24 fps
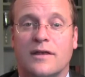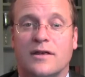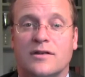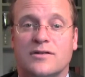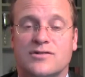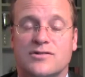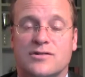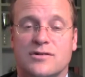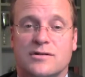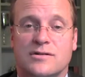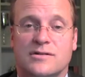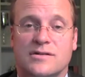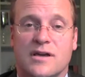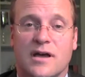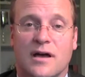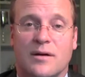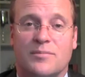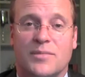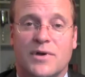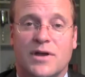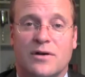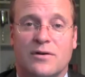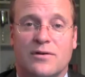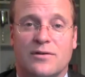The insurance
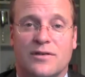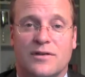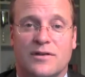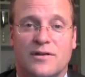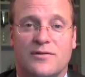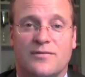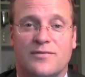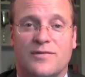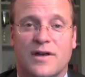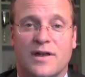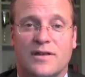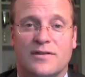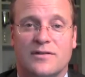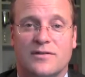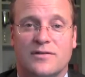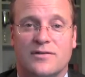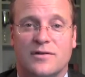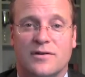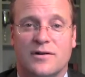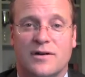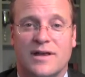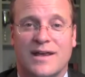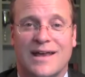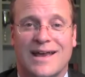company or the defense
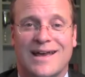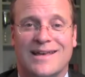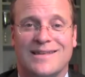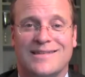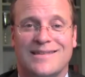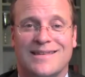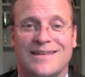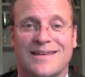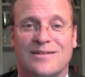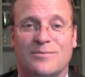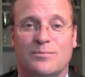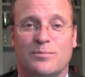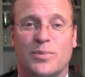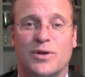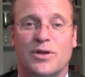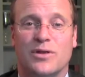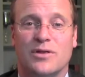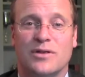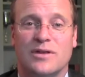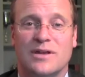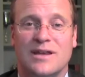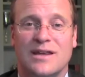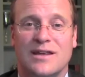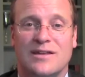attorney has the
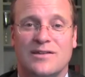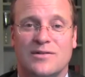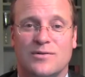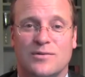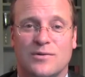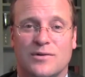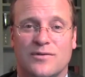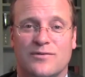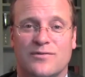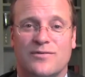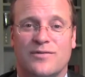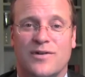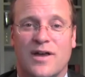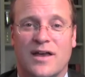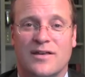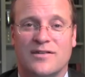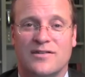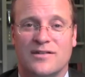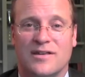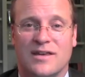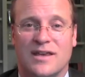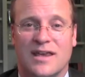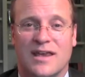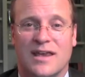ability to
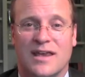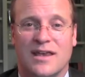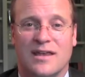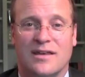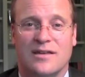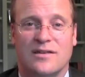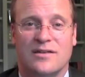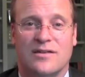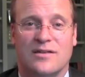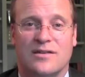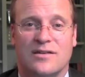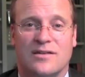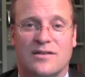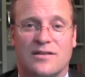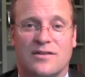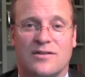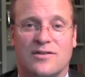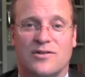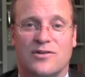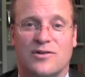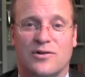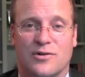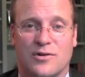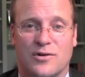investigate
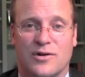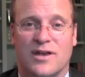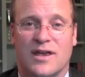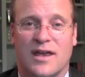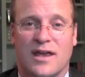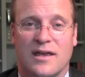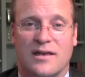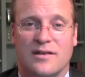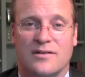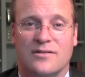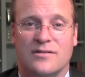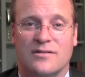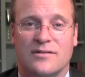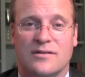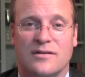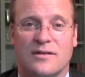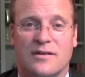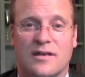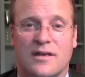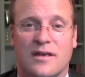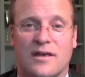your case.